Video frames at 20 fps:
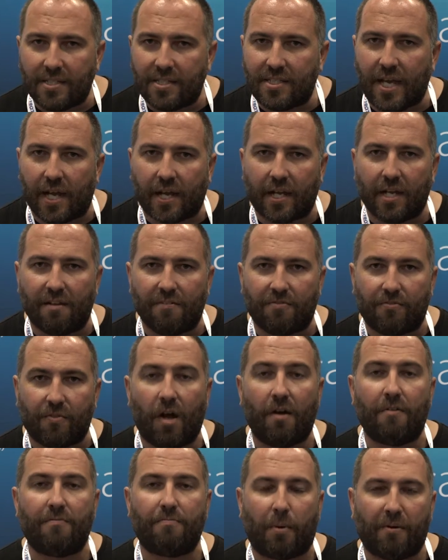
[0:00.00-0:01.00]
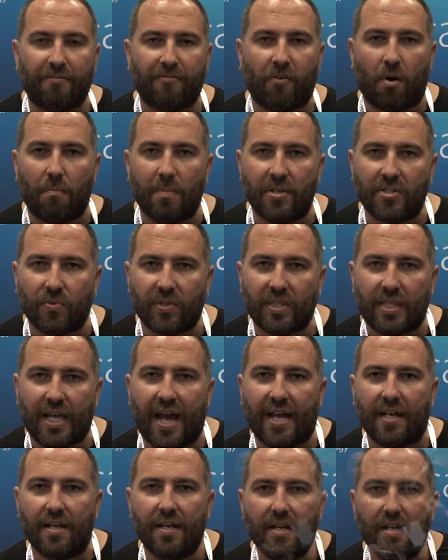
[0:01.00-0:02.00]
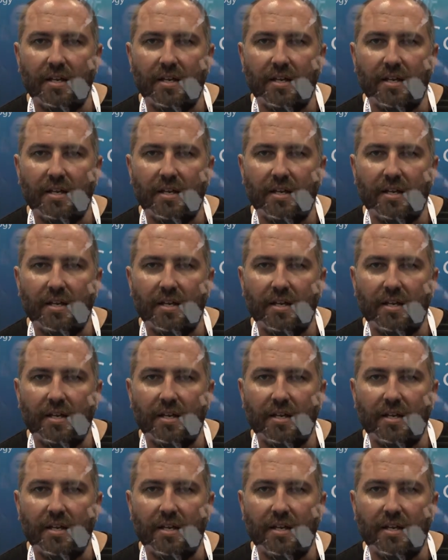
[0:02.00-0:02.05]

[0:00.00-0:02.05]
a second of, of, performance with that.